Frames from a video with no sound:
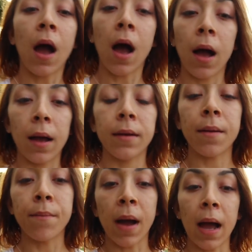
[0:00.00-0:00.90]
on
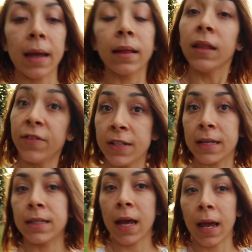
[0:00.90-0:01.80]
my
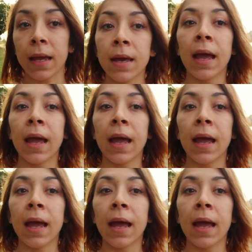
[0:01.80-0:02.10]
lifting day